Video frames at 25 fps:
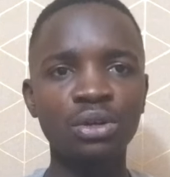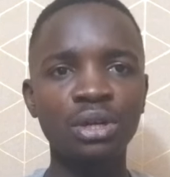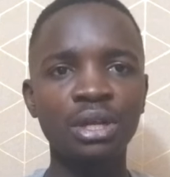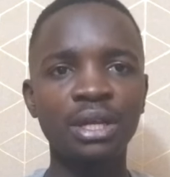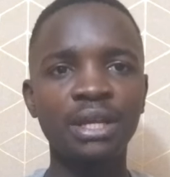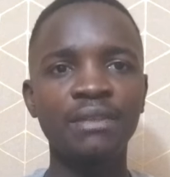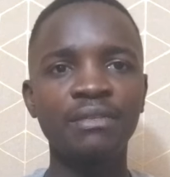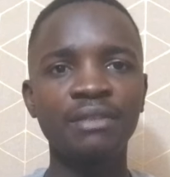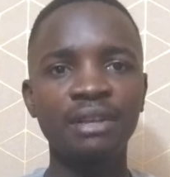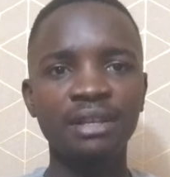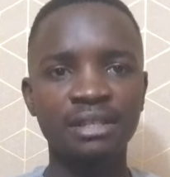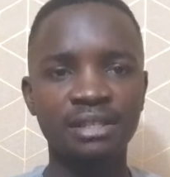
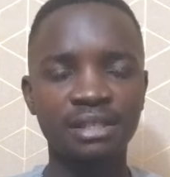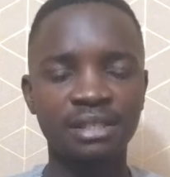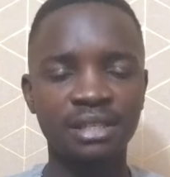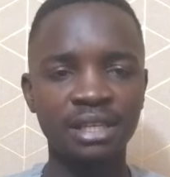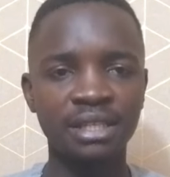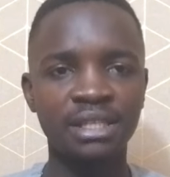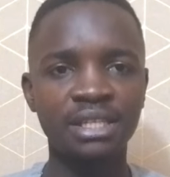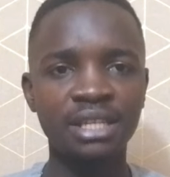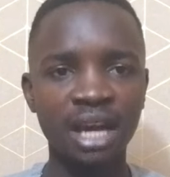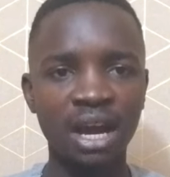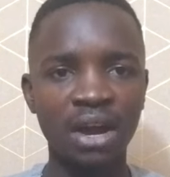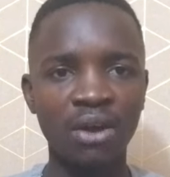in the
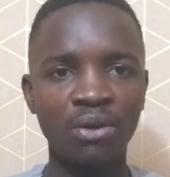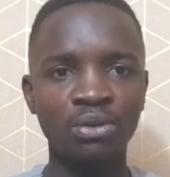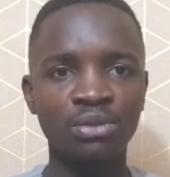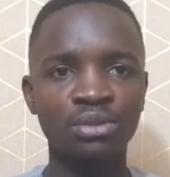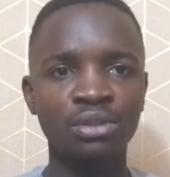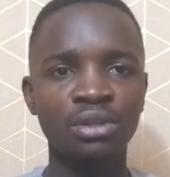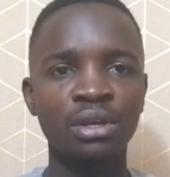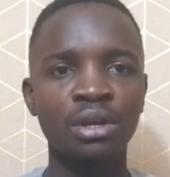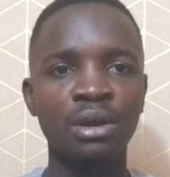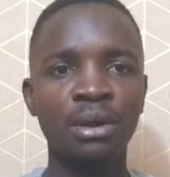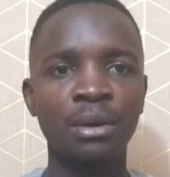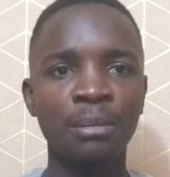State
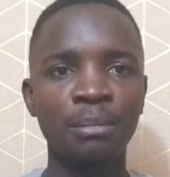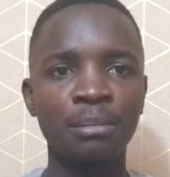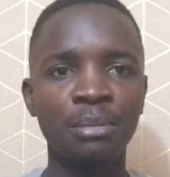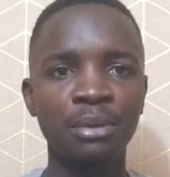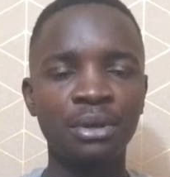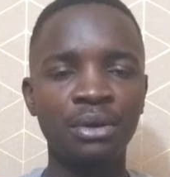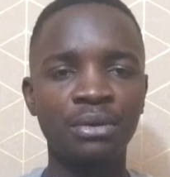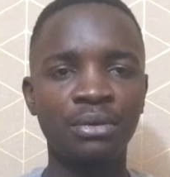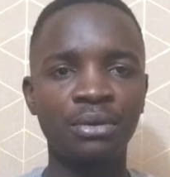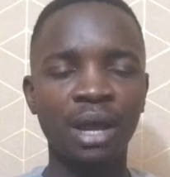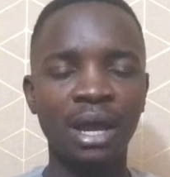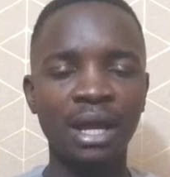House
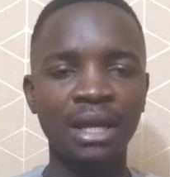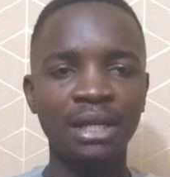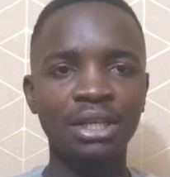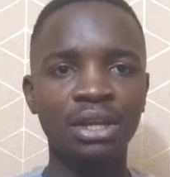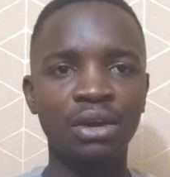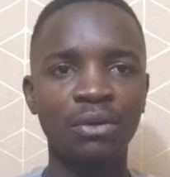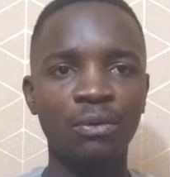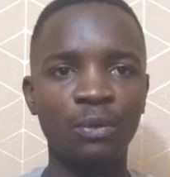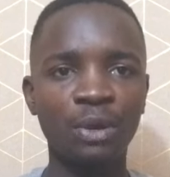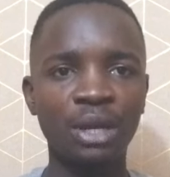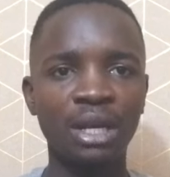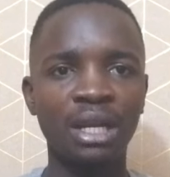
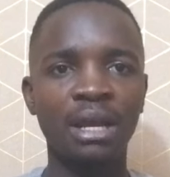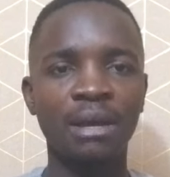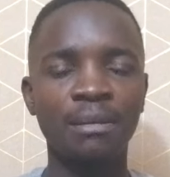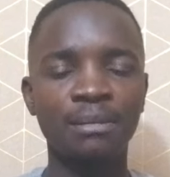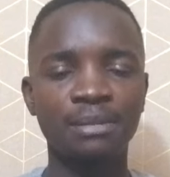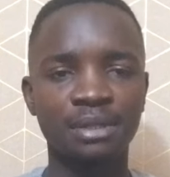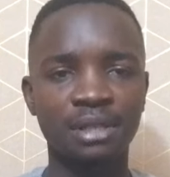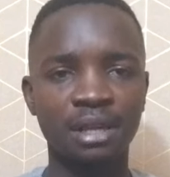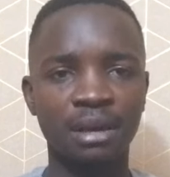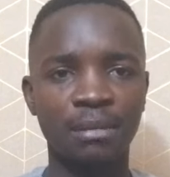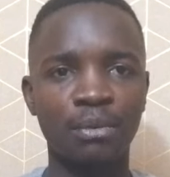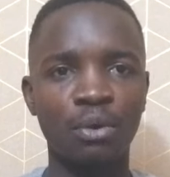behind
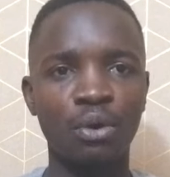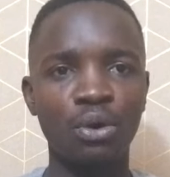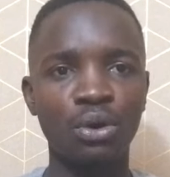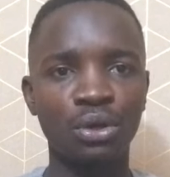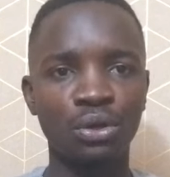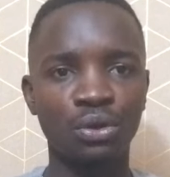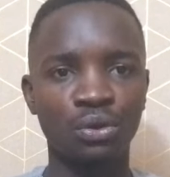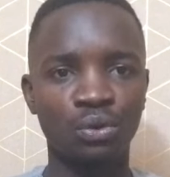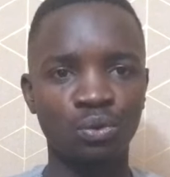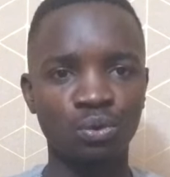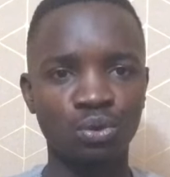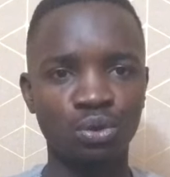William
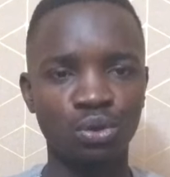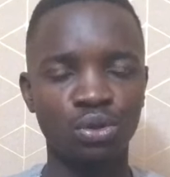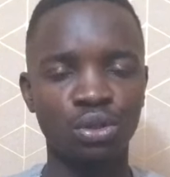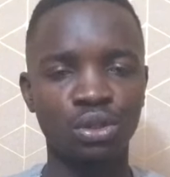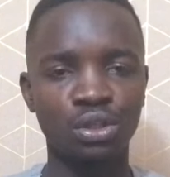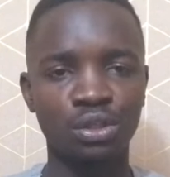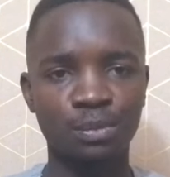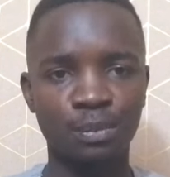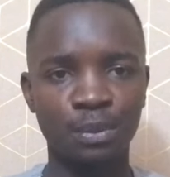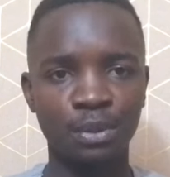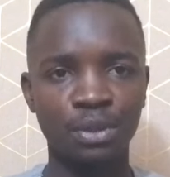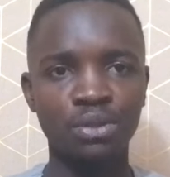Samoei Ruto, the
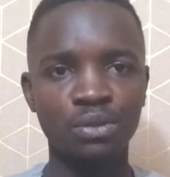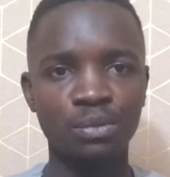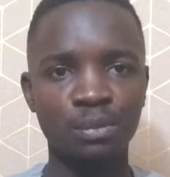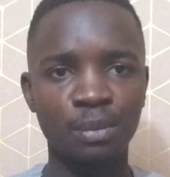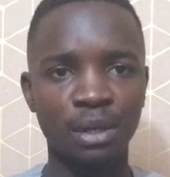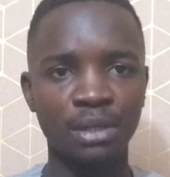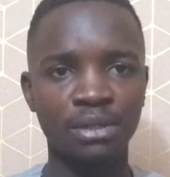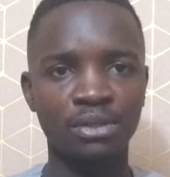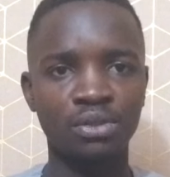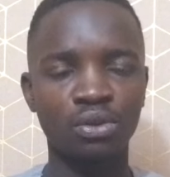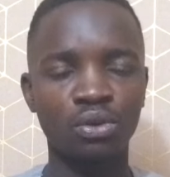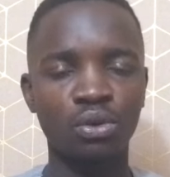
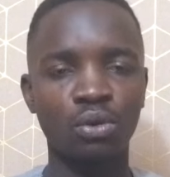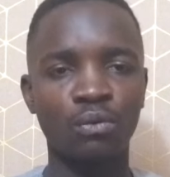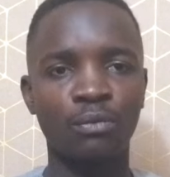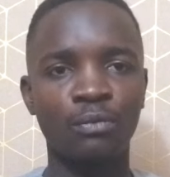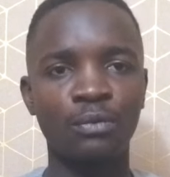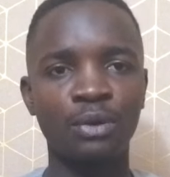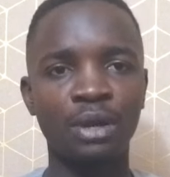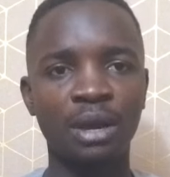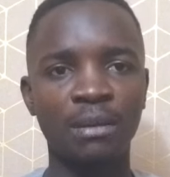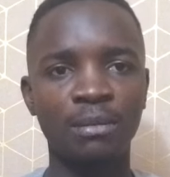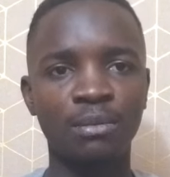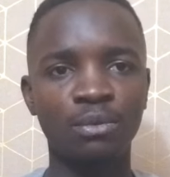spokesperson of
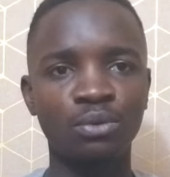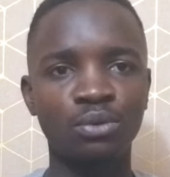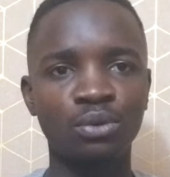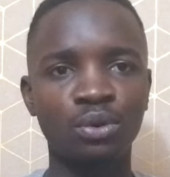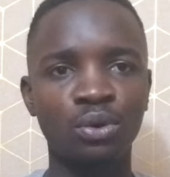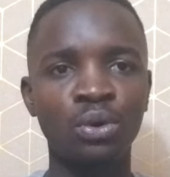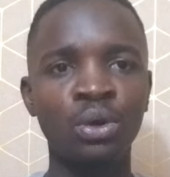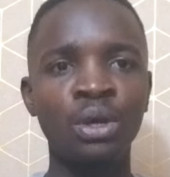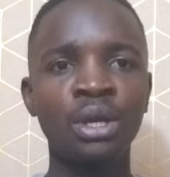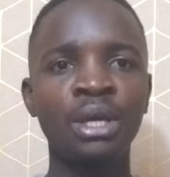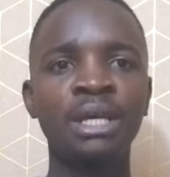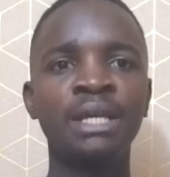William
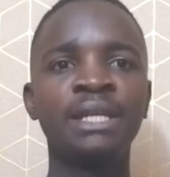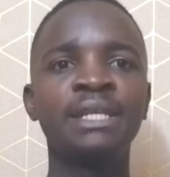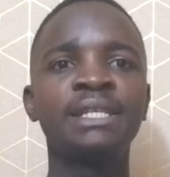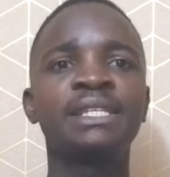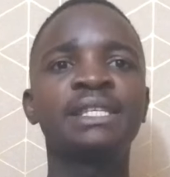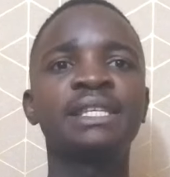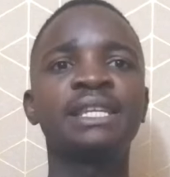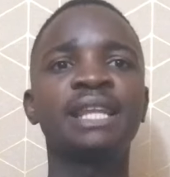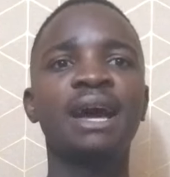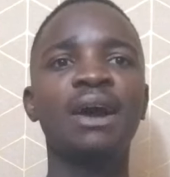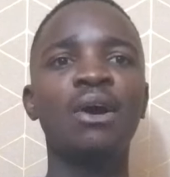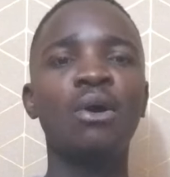Ruto,
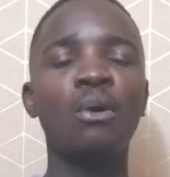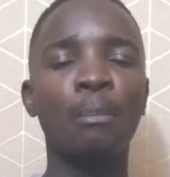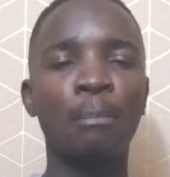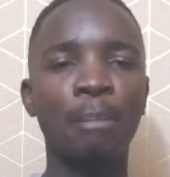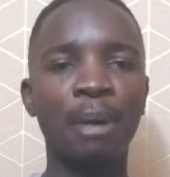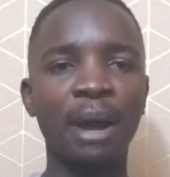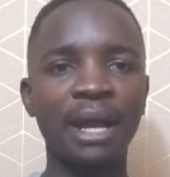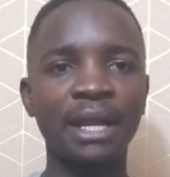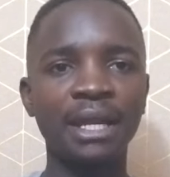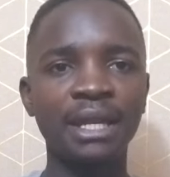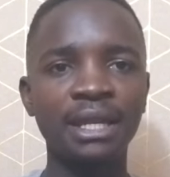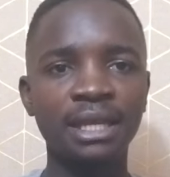is now
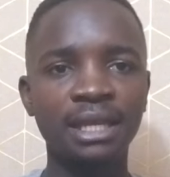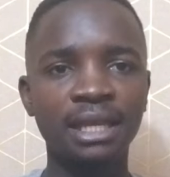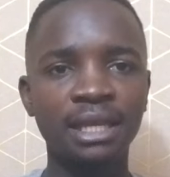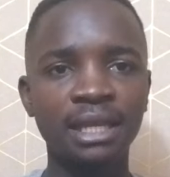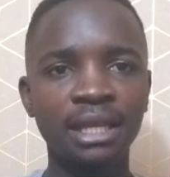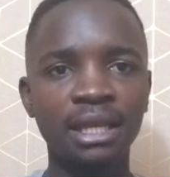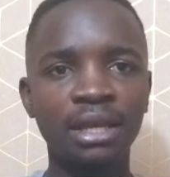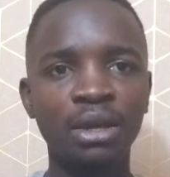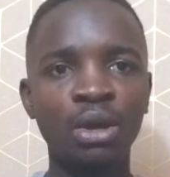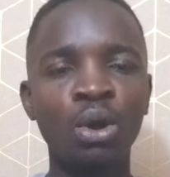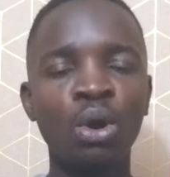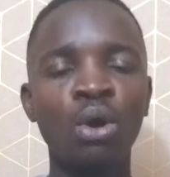
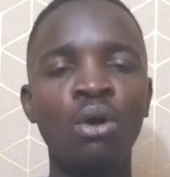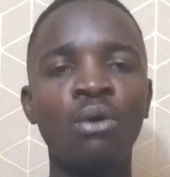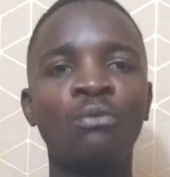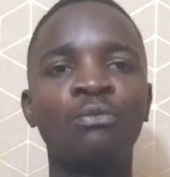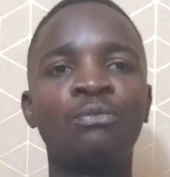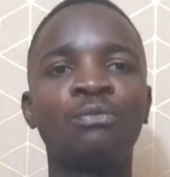panicking